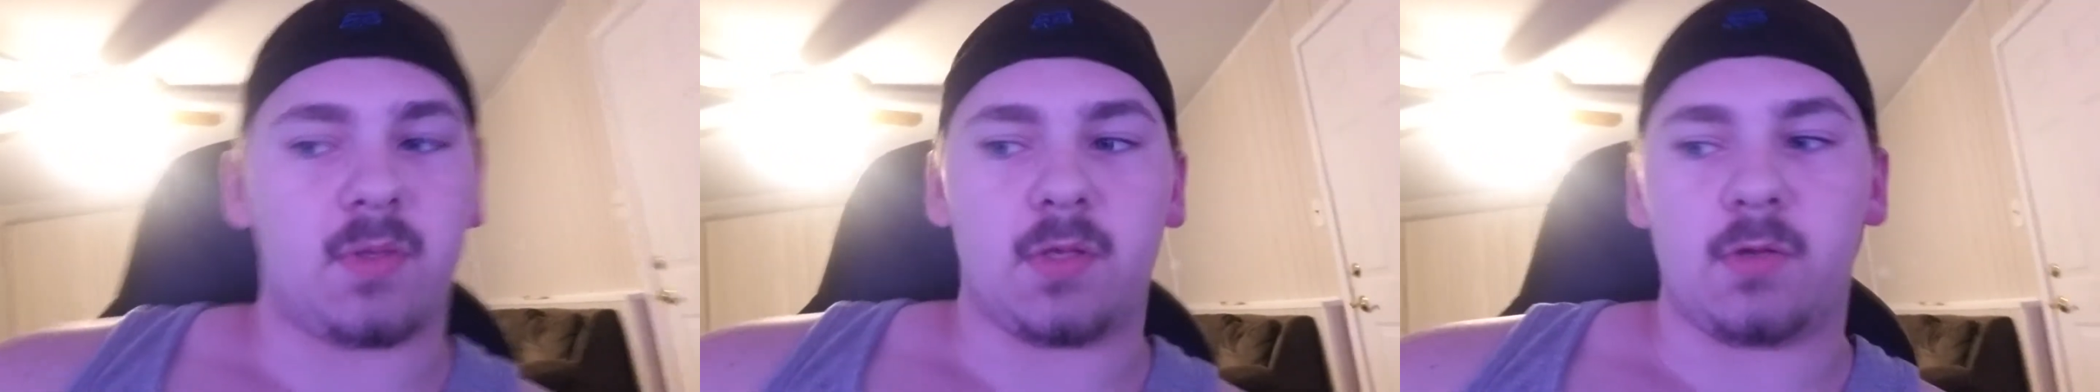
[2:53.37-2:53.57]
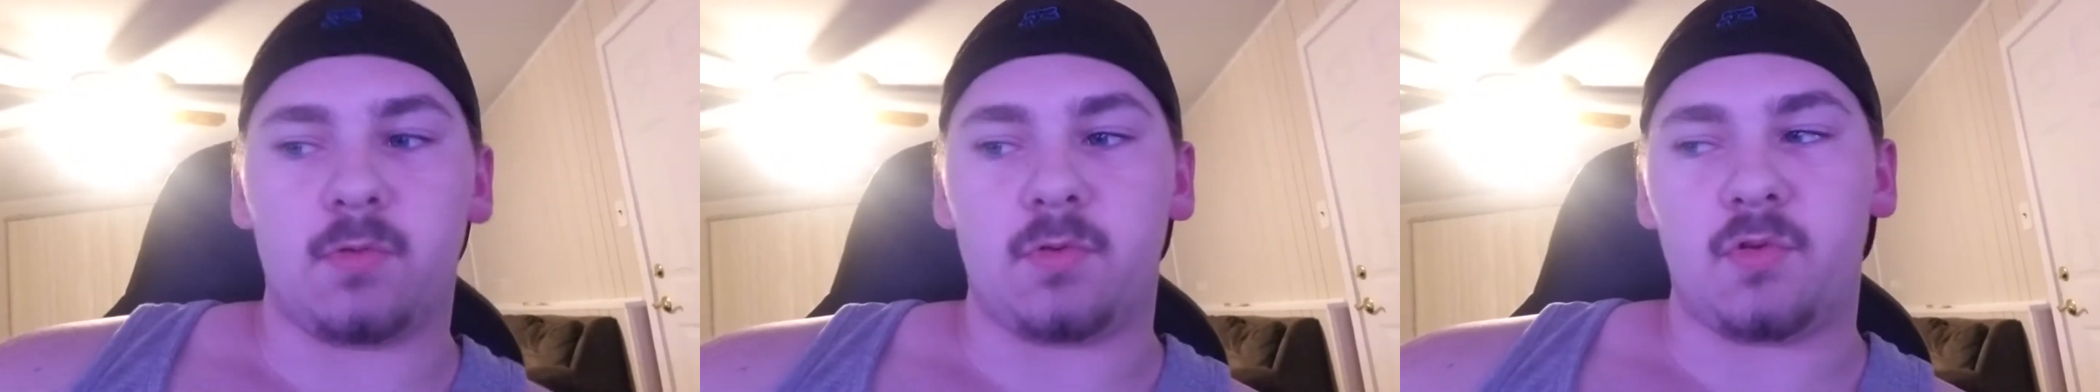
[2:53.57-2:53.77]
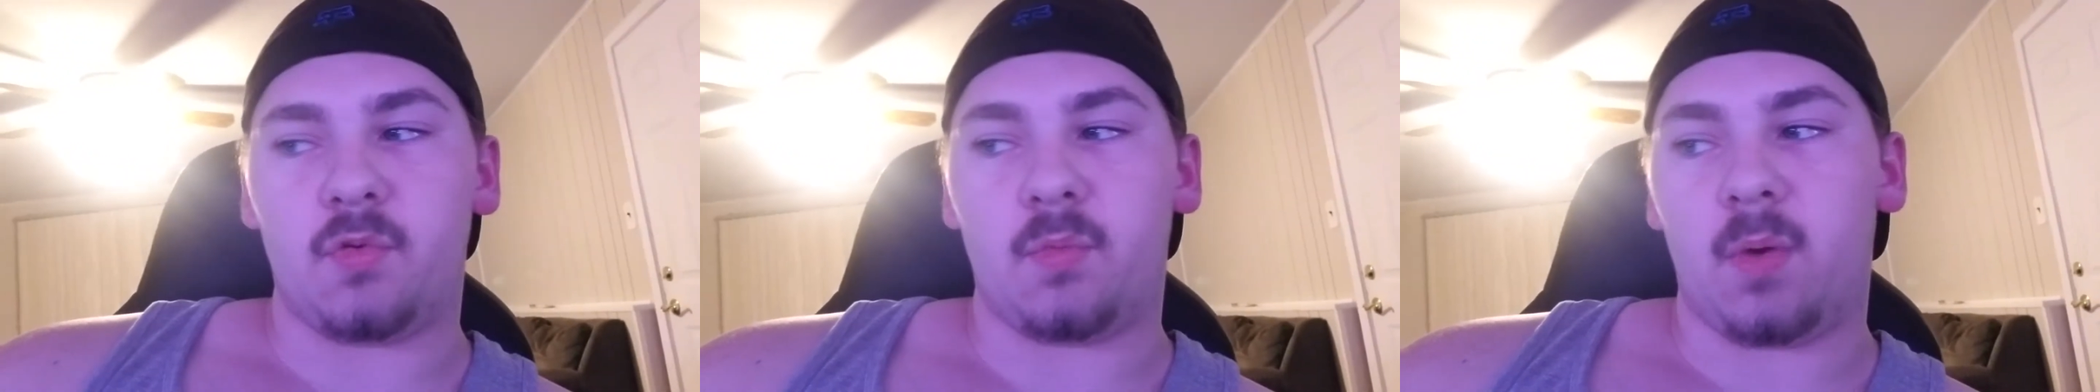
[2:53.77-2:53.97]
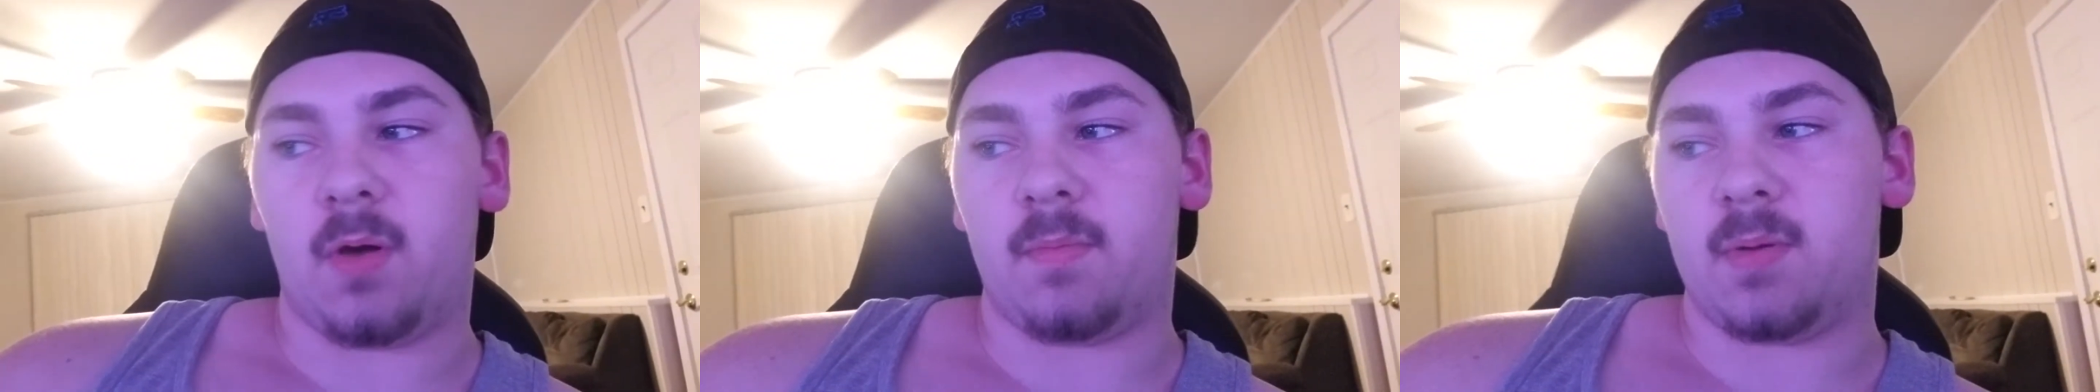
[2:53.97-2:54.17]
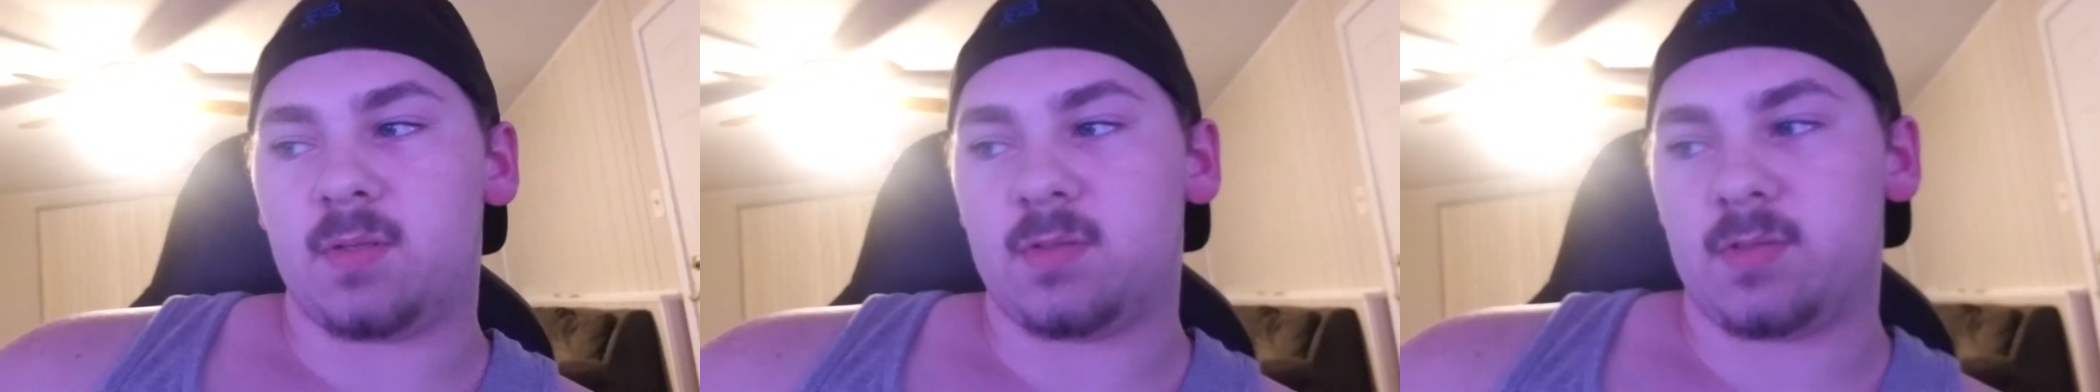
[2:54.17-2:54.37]
YouTube up,
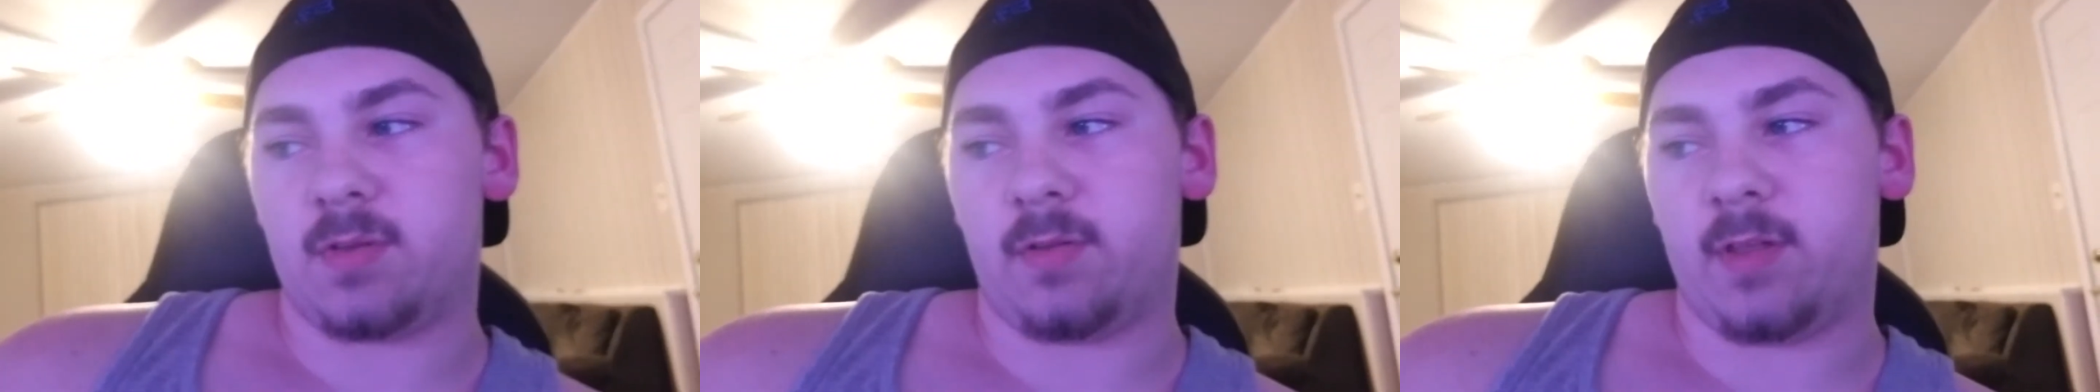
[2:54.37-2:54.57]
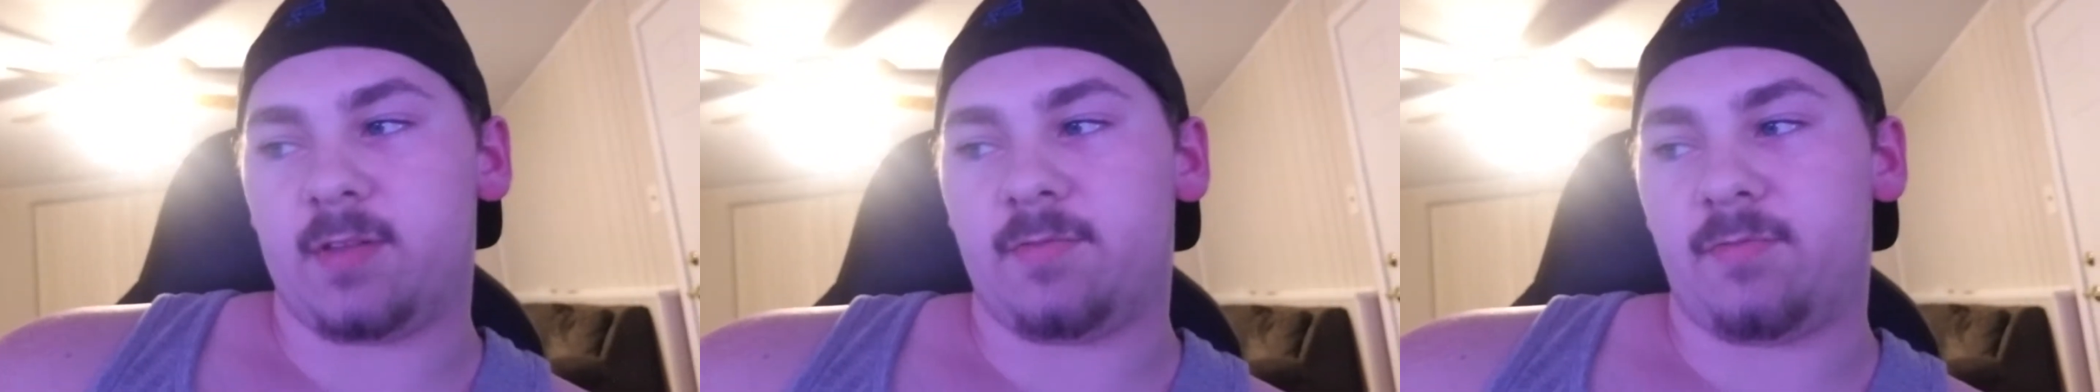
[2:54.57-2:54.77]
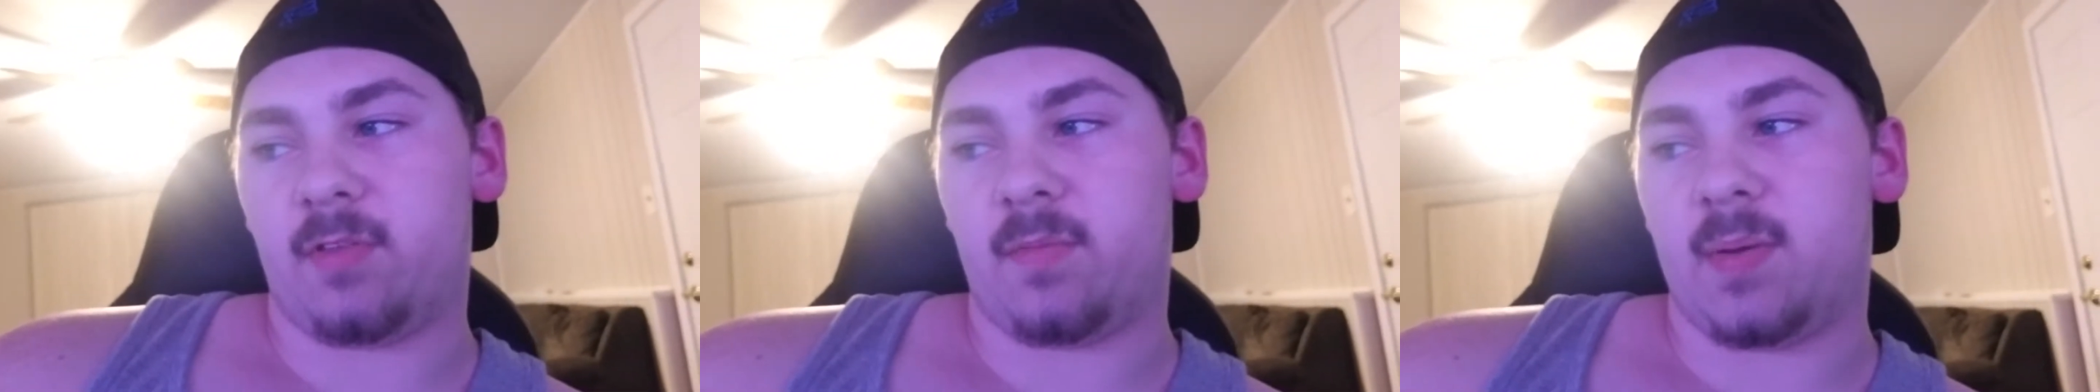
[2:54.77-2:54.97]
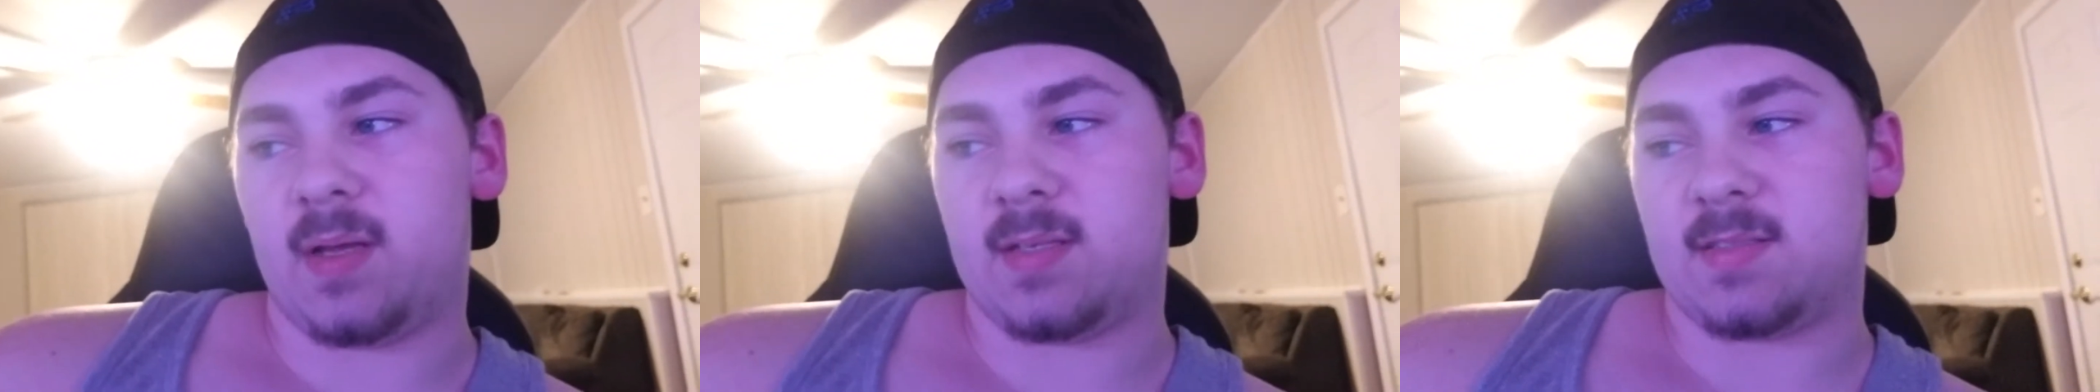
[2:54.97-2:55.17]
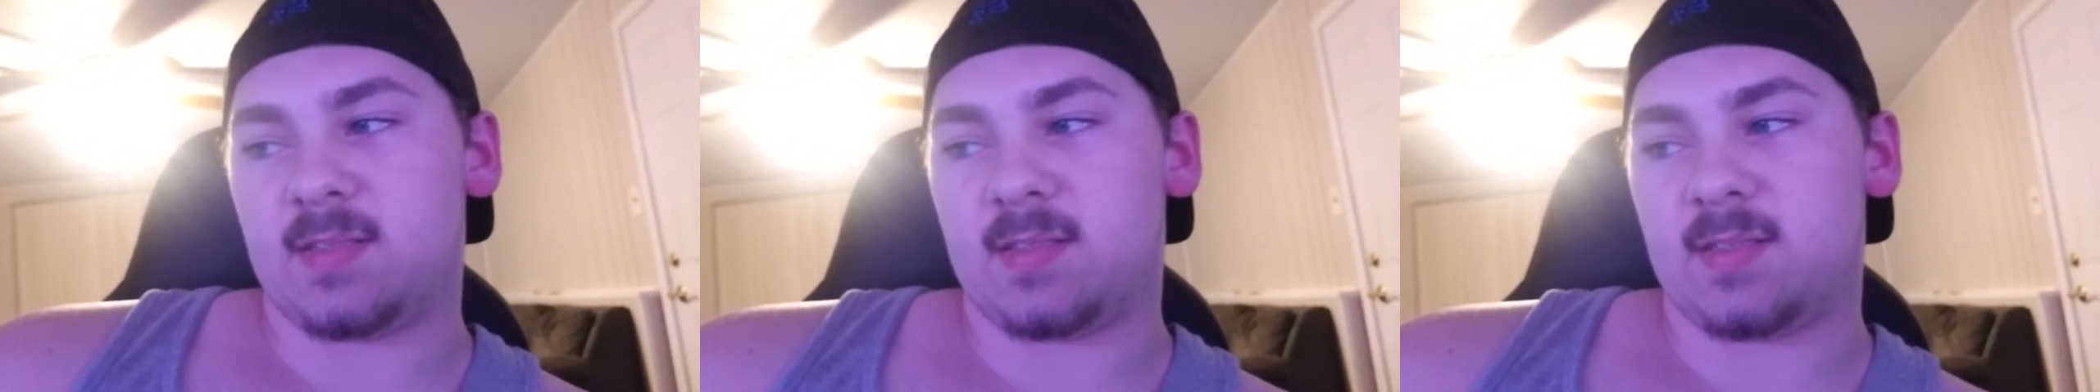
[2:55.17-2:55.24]
so like for the past